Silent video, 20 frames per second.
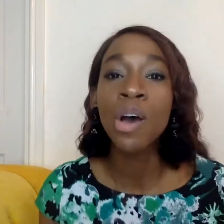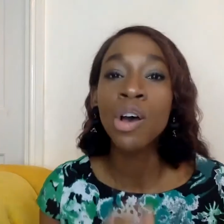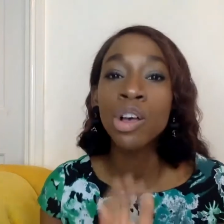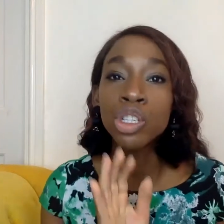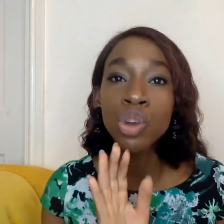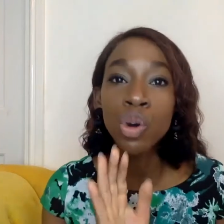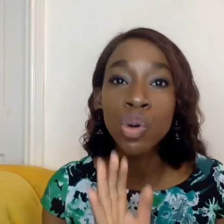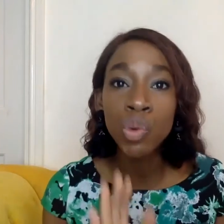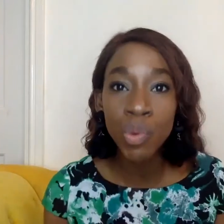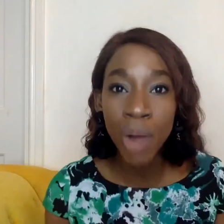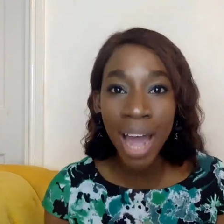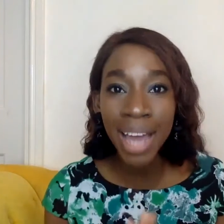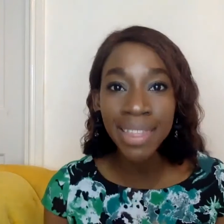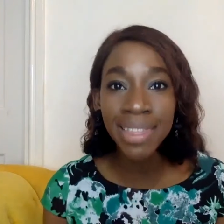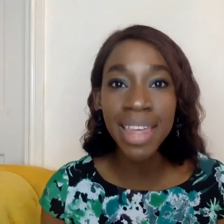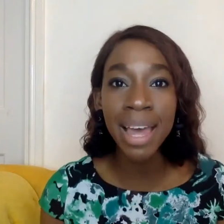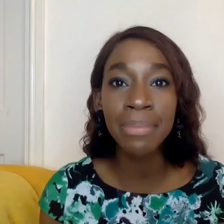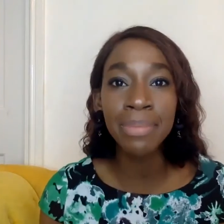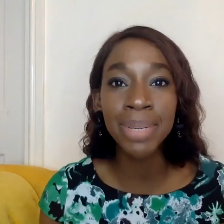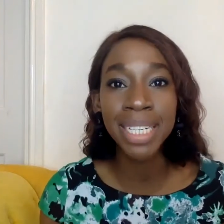So
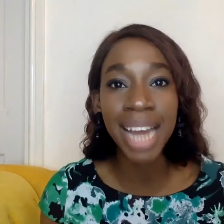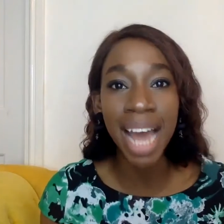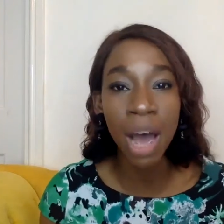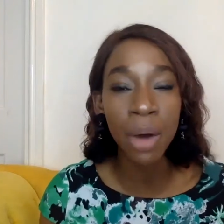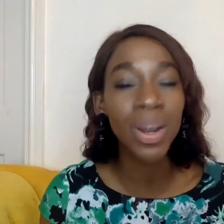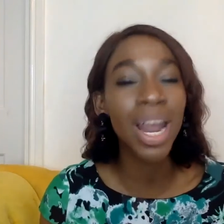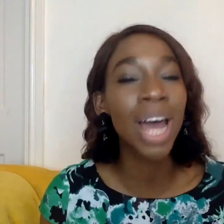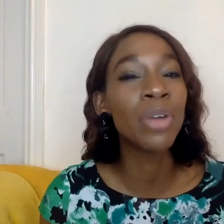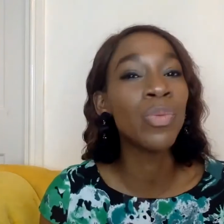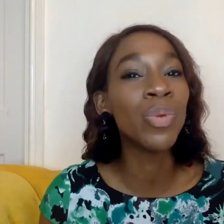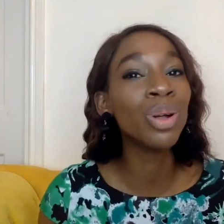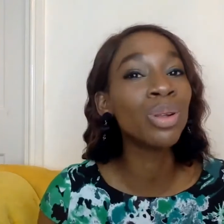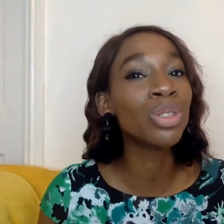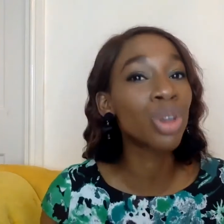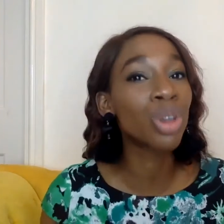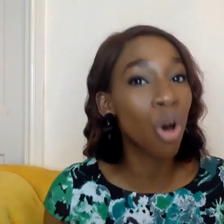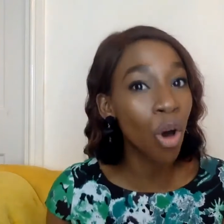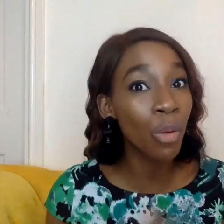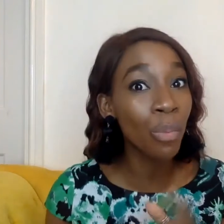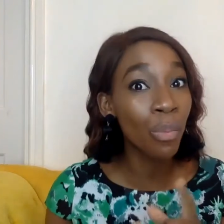write them down and we'll
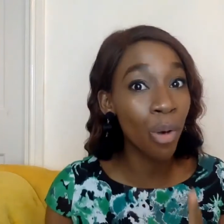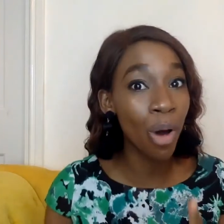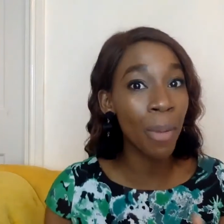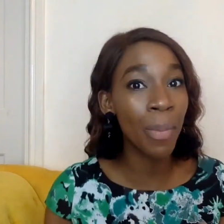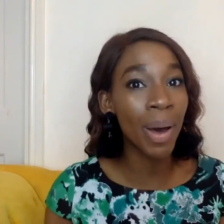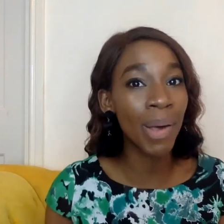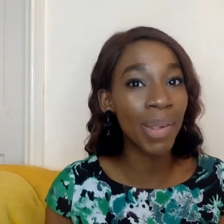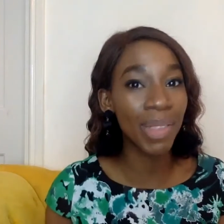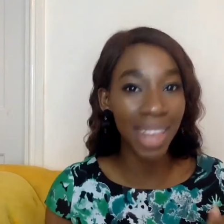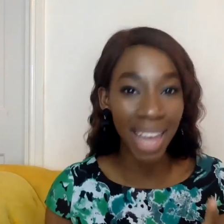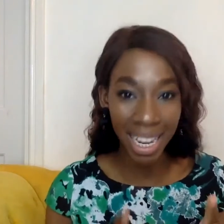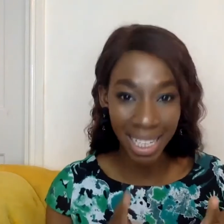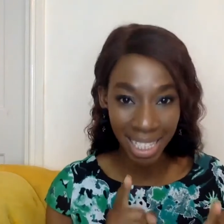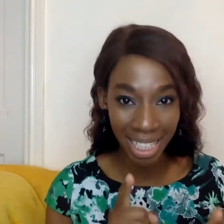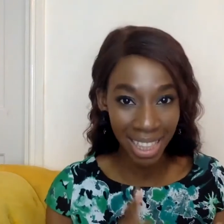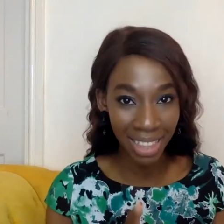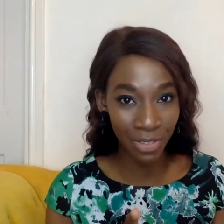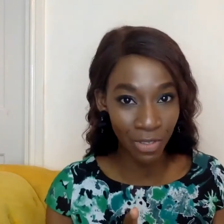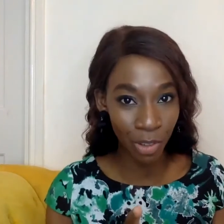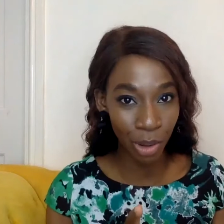talk more about that
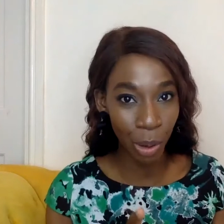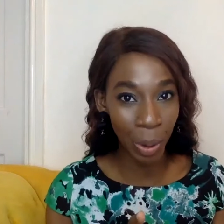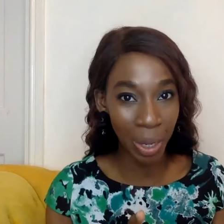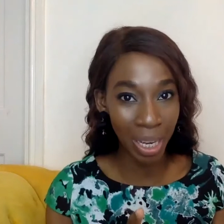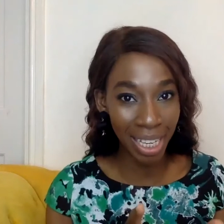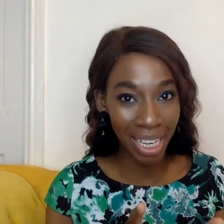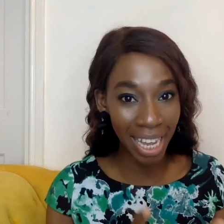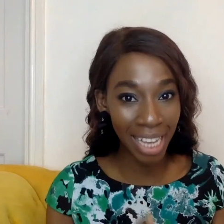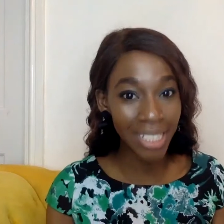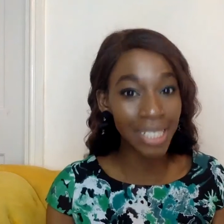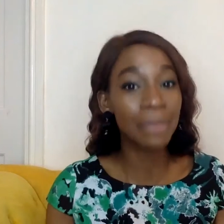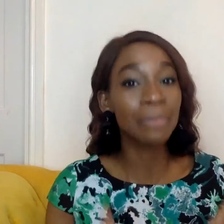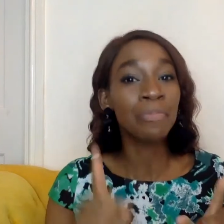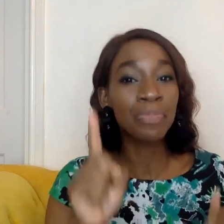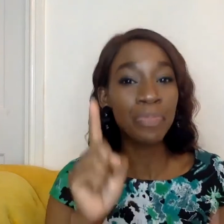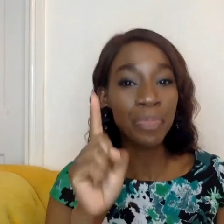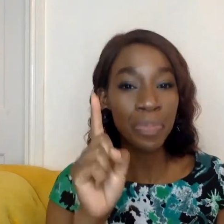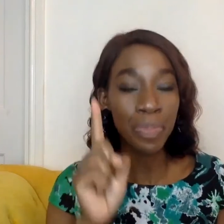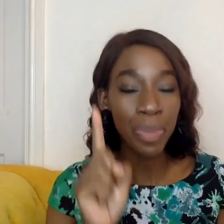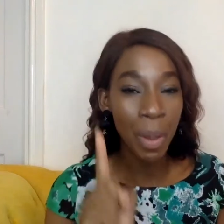in the following days.
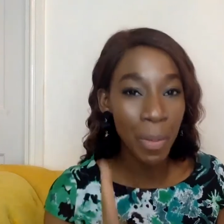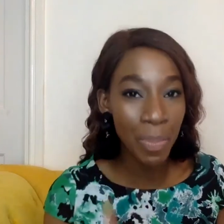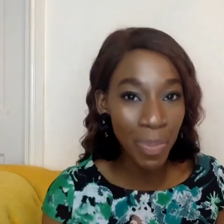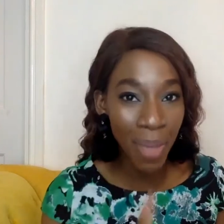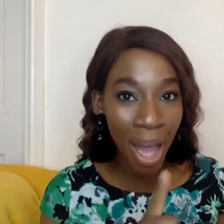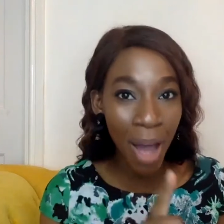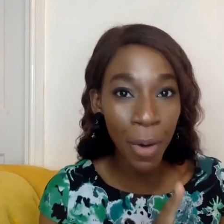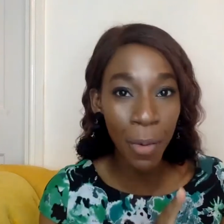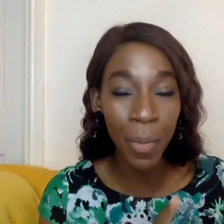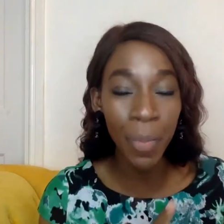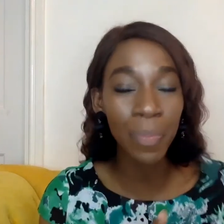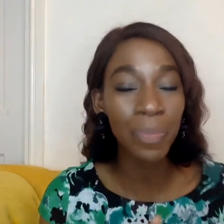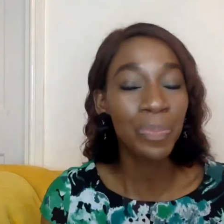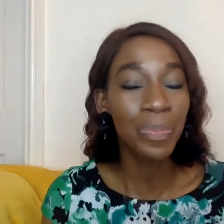Now,